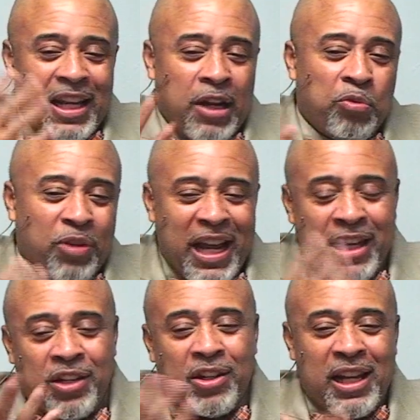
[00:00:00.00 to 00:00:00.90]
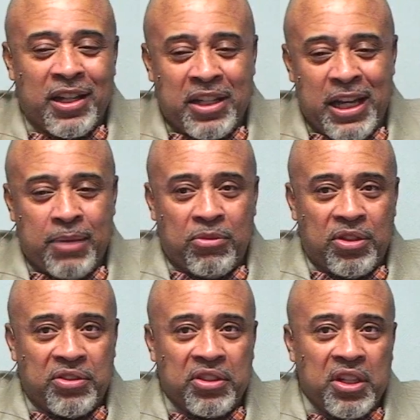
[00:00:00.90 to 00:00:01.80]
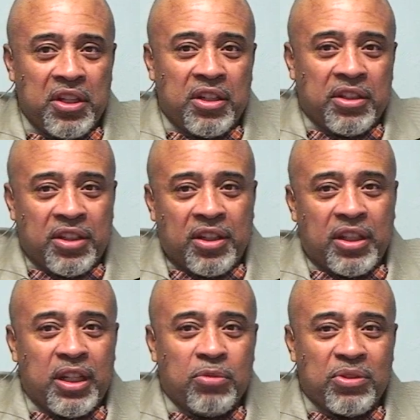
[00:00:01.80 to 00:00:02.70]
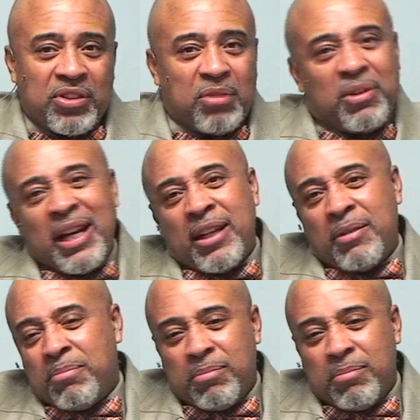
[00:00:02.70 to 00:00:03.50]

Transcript: Now, what I hear a lot of times is a young lady will say, Well, I,